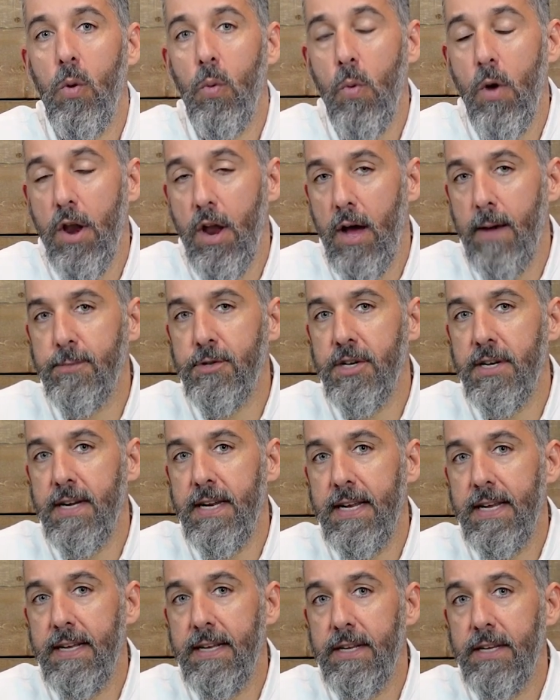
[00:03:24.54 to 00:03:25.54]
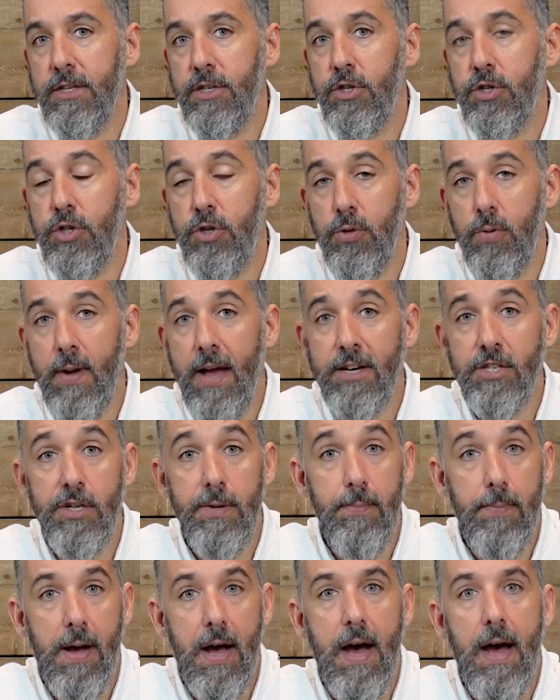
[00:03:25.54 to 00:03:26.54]
one option is to actually
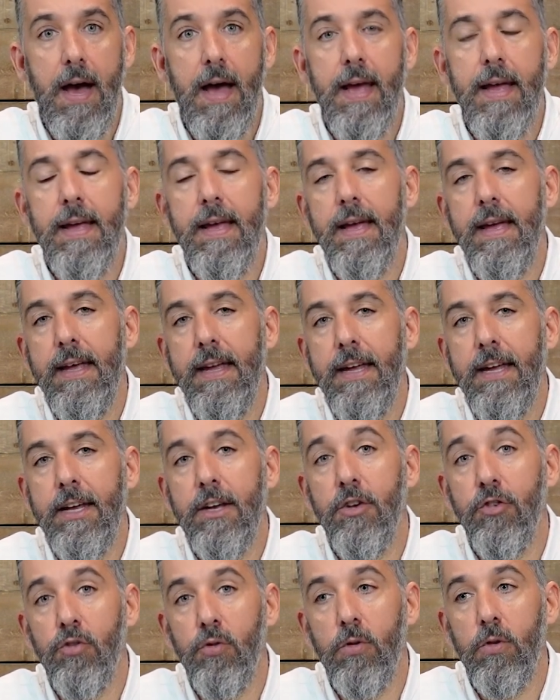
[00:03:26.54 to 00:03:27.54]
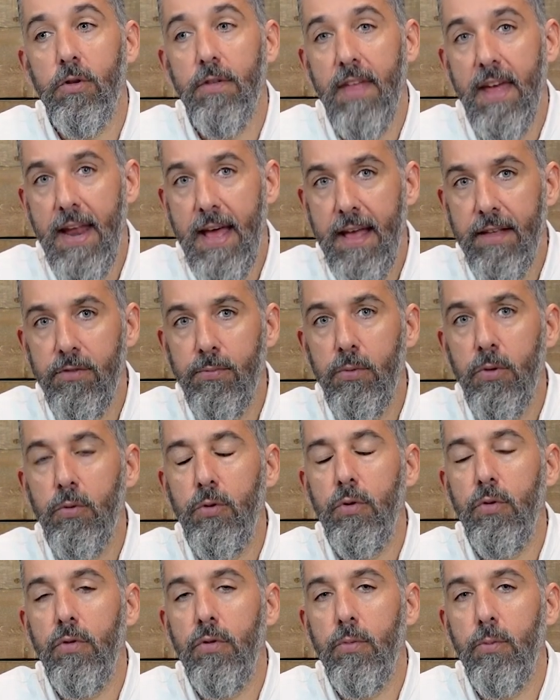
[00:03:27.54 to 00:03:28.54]
buy a controller that has
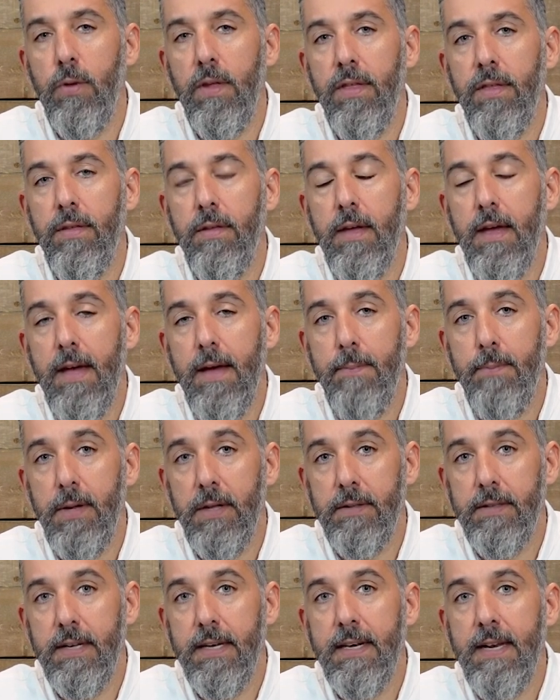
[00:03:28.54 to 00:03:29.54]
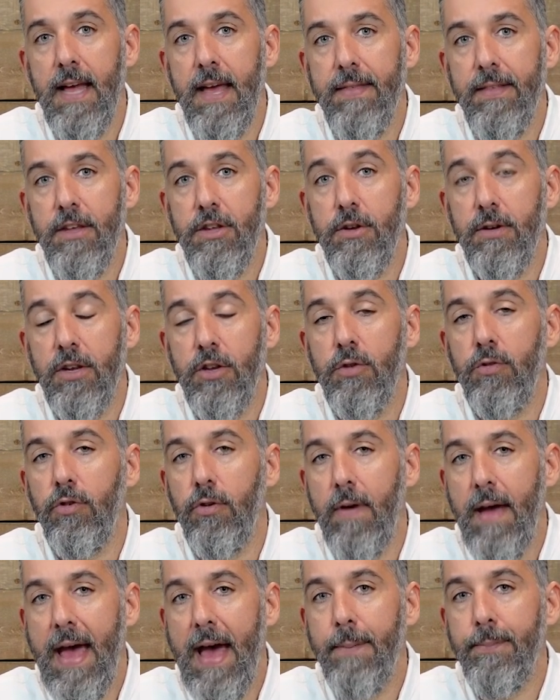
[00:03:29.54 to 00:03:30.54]
Bluetooth with built in, and then you can use
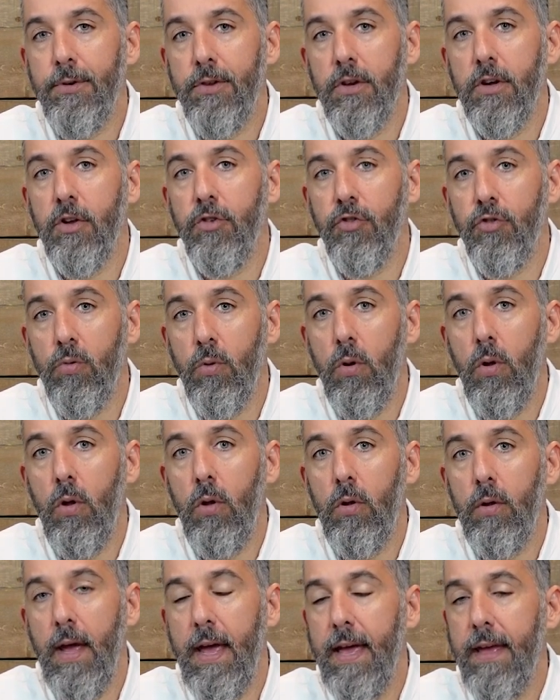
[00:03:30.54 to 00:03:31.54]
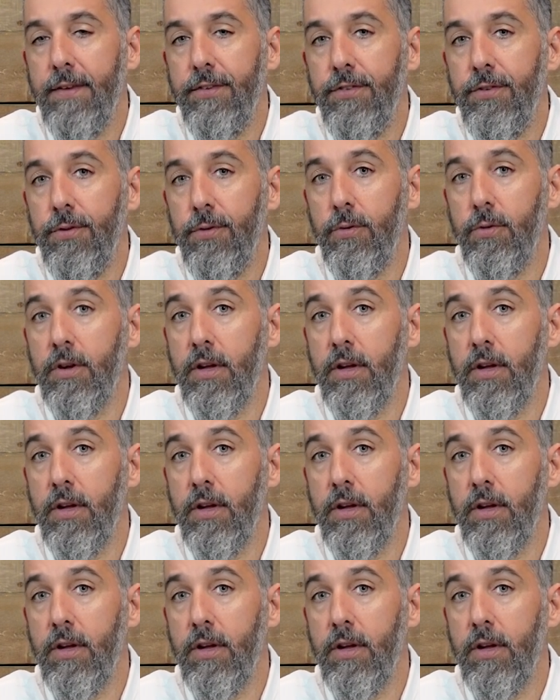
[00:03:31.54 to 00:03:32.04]
your app to control and to